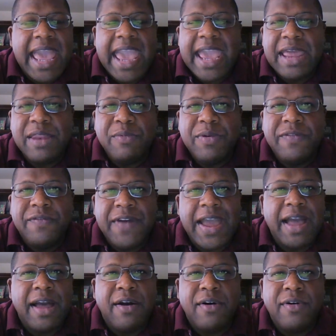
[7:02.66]
and we
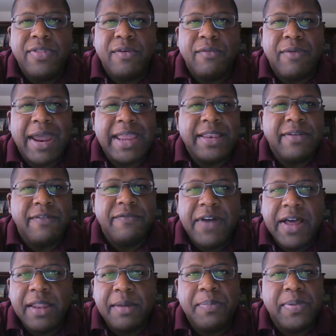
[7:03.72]
found the right
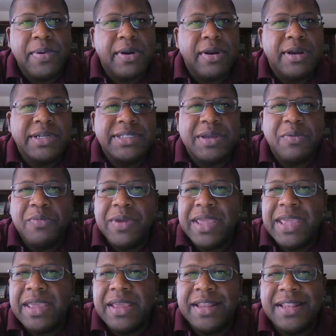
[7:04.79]
developers, and
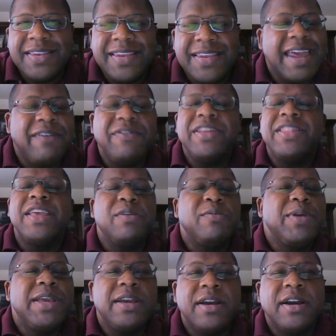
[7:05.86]
we did everything
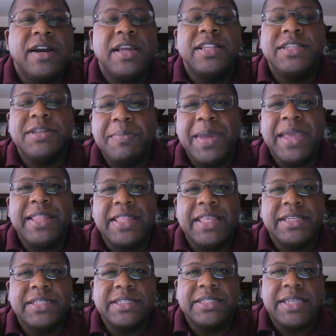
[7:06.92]
we could to make
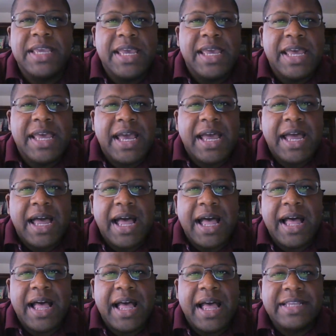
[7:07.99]
this
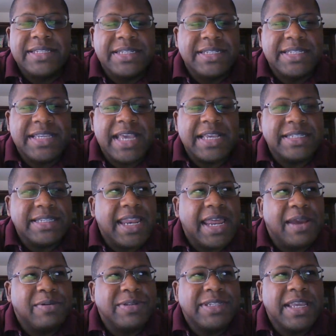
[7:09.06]
success. And
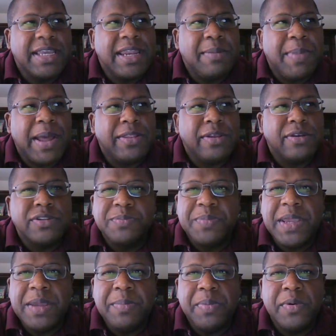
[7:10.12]
I was thinking about those
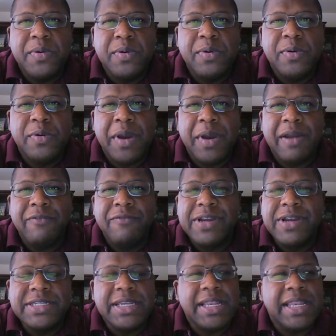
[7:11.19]
people who
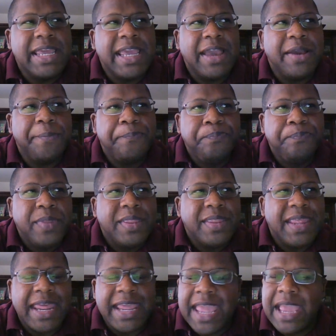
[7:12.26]
originally
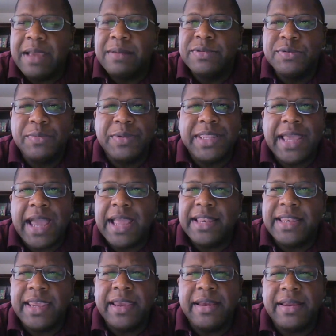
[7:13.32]
that I came to with the
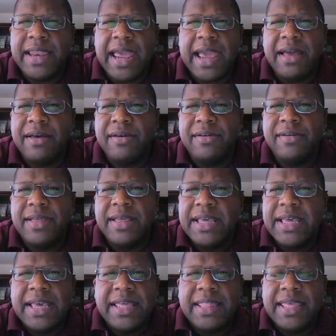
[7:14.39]
idea, and how
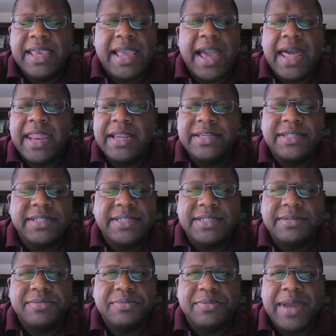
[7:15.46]
they kind of
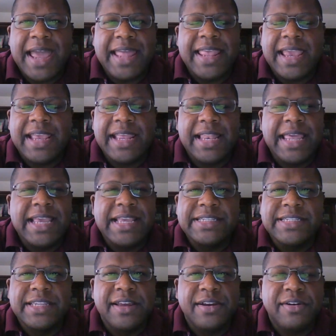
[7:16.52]
just had that
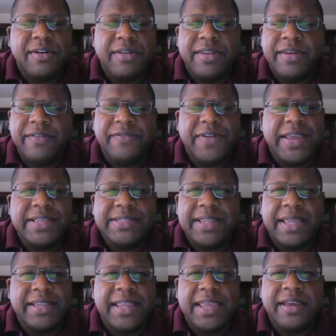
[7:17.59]
glazed look on their face
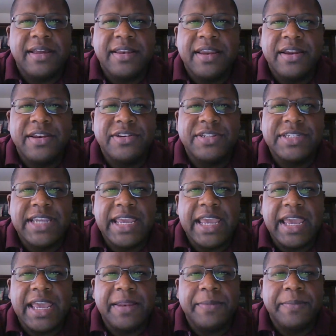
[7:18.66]
like they couldn't
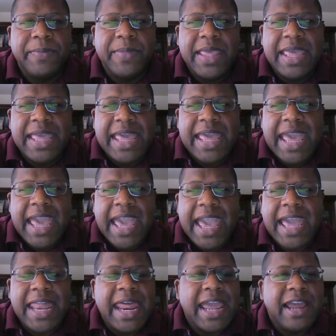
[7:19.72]
understand.
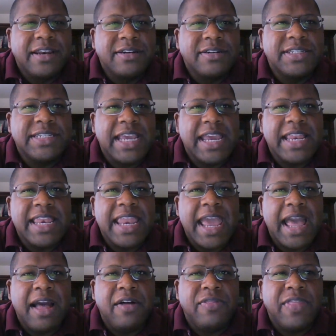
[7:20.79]
And I understand
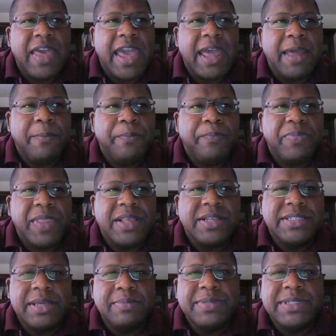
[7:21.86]
now that
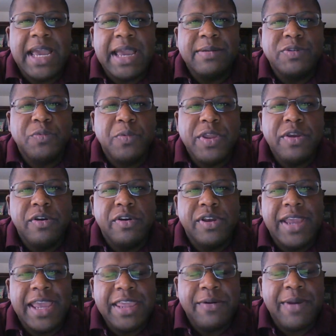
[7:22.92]
sometimes when
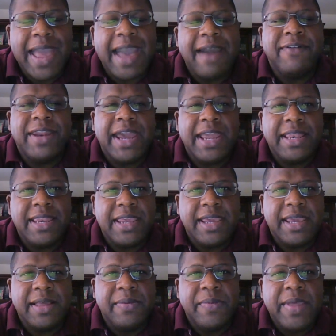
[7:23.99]
you have an
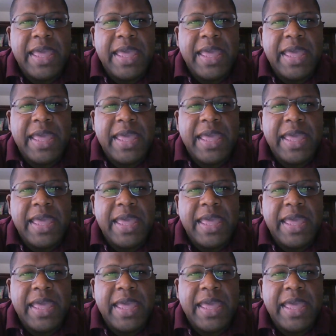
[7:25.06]
idea